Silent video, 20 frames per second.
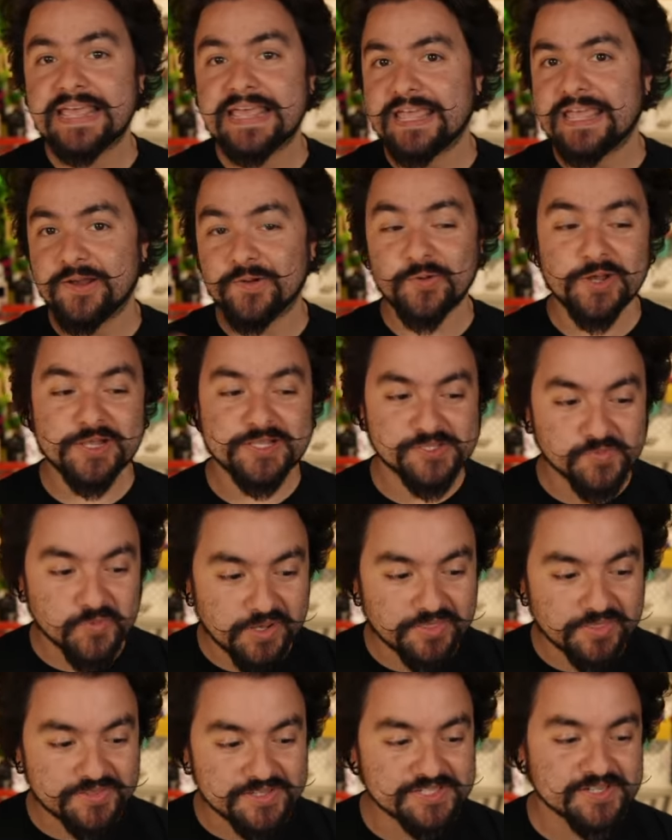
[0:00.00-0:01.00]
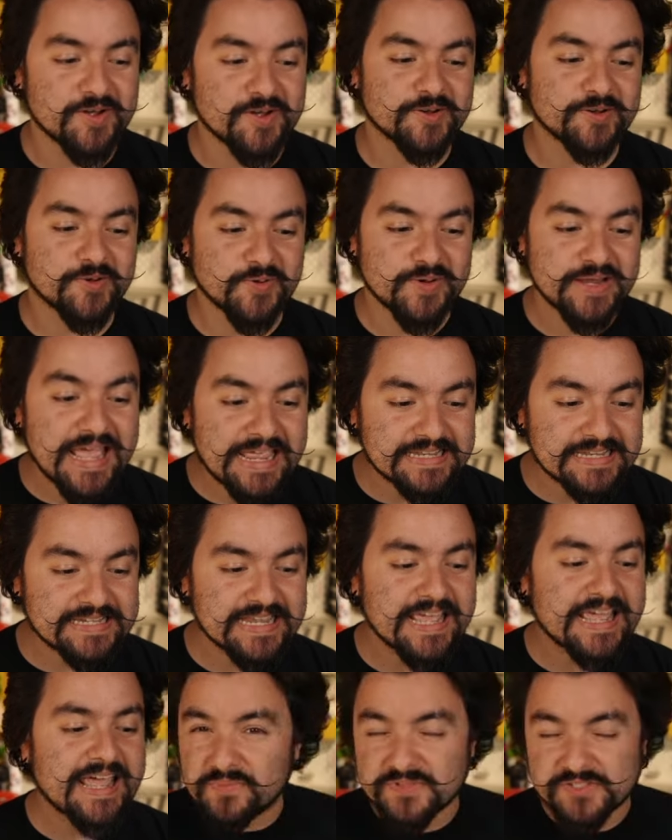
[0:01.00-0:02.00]
It runs once on create,
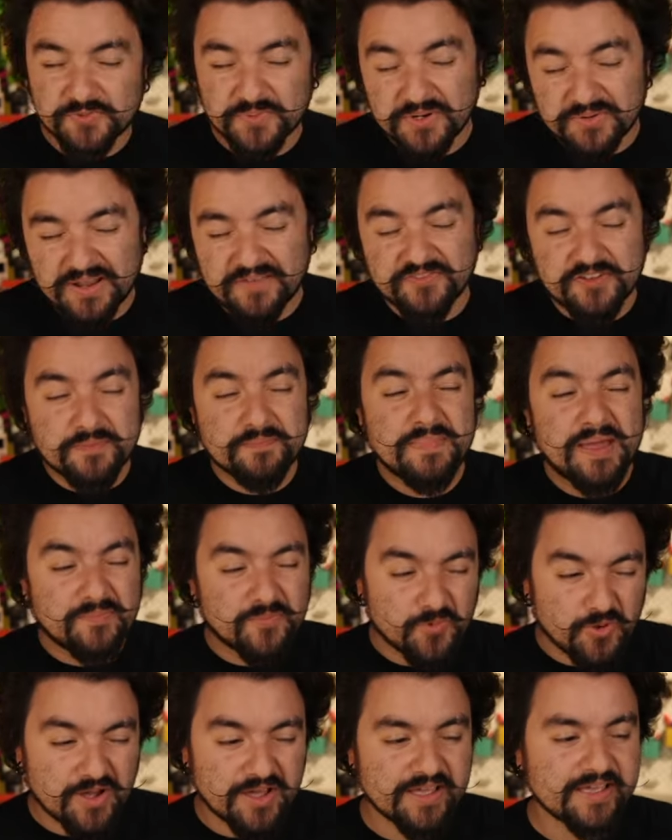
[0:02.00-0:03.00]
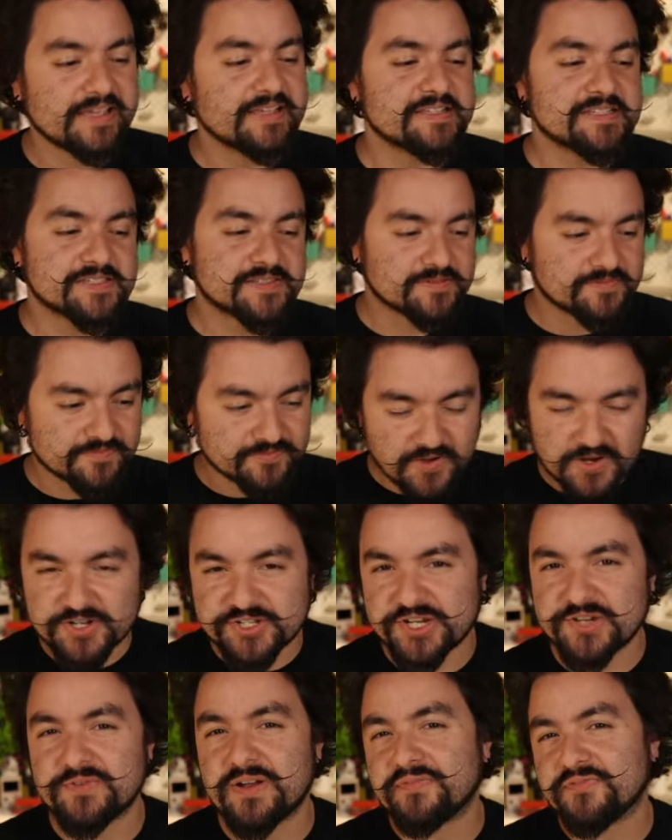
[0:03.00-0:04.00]
so we don't have to memoize
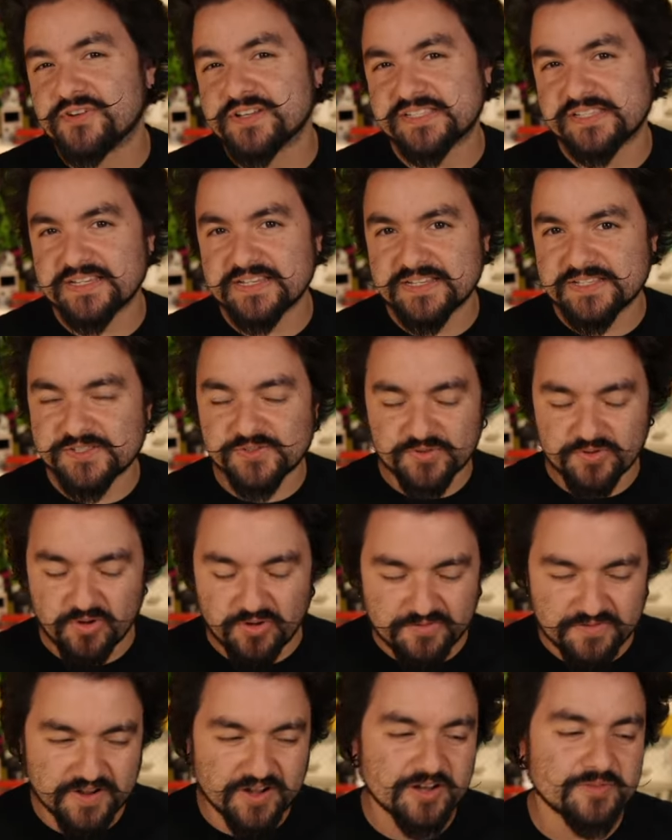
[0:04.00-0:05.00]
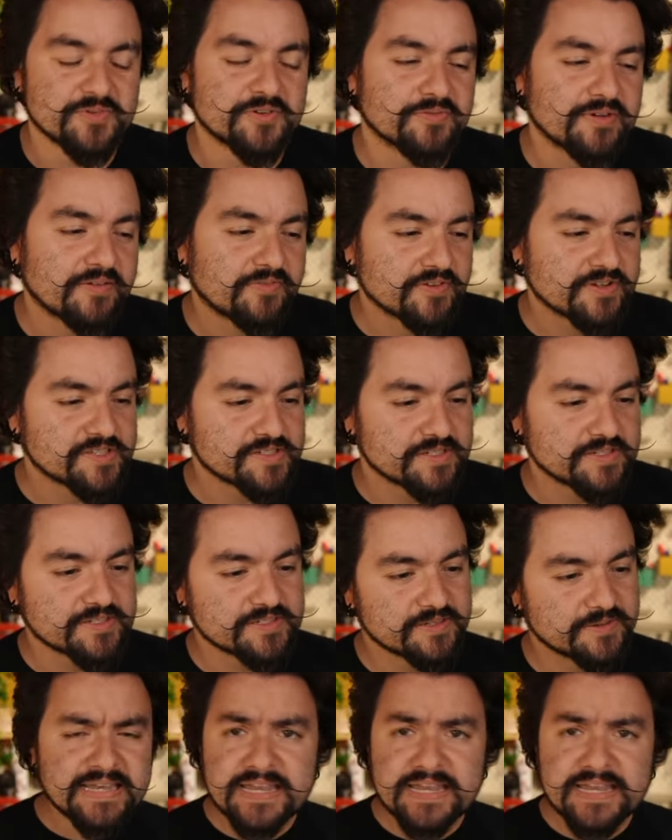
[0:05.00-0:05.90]
function references or, or, variable references.